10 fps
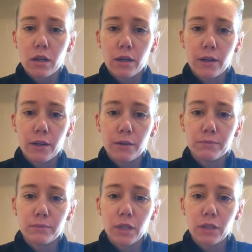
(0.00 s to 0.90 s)

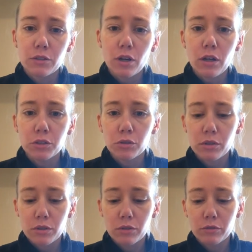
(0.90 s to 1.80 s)
And there's all
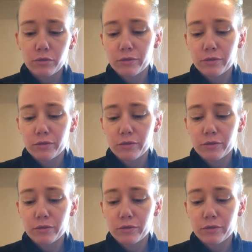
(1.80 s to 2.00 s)
sorts of